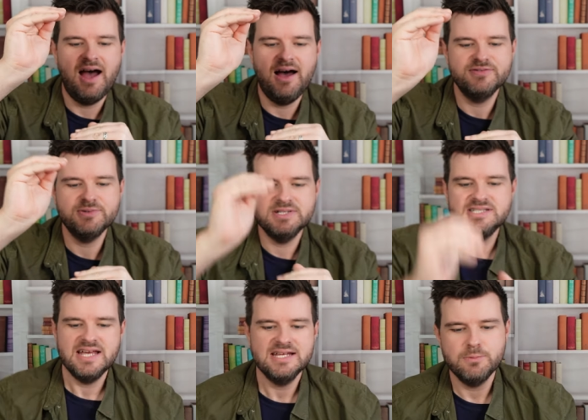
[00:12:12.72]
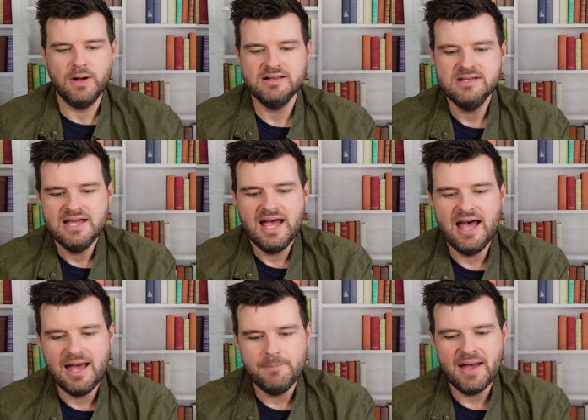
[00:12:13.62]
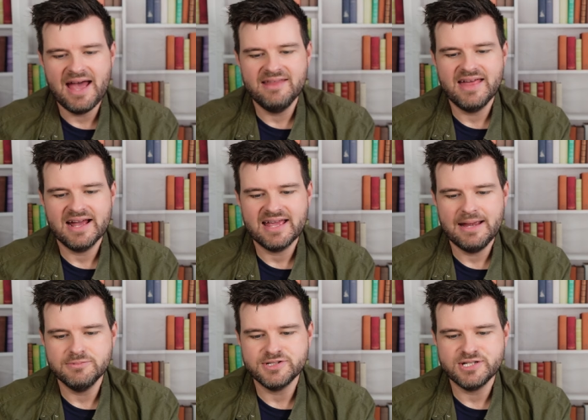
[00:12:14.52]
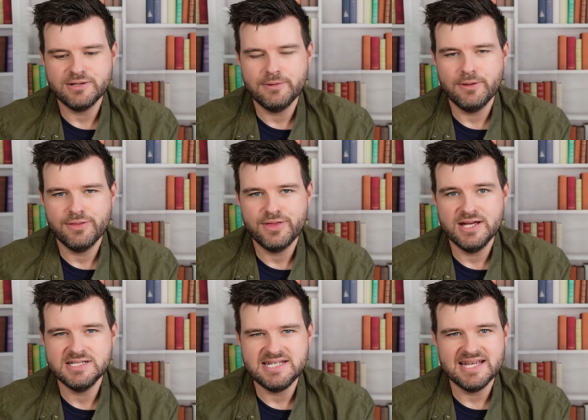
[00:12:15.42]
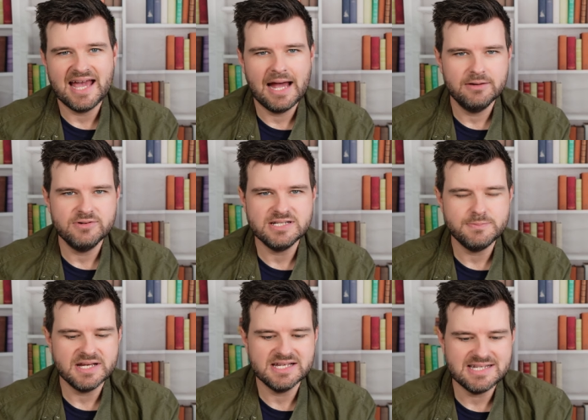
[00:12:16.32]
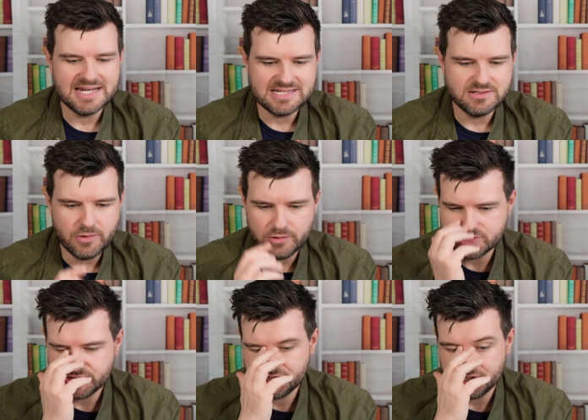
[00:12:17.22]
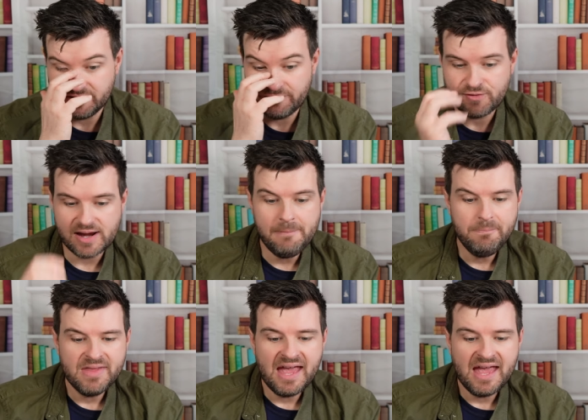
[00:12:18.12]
afterwards as well, and that came to 30 calories because it is not sugar free.